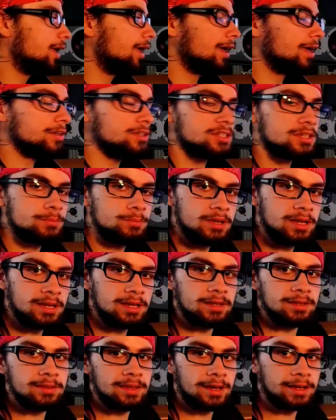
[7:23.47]
And to
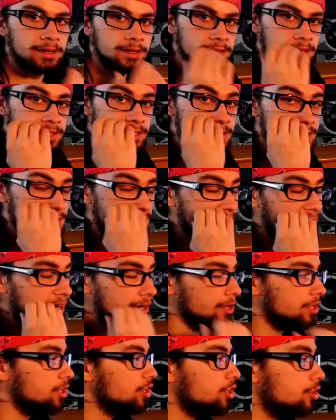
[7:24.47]
me, that is
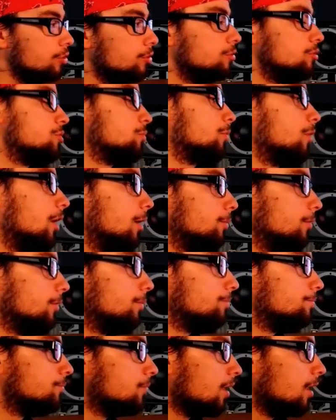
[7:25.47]
a huge
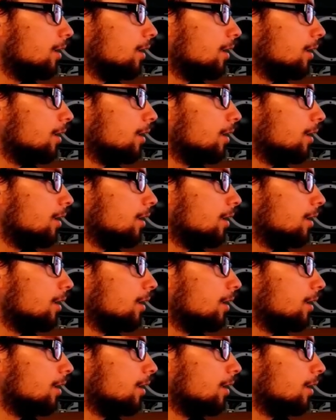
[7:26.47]
problem.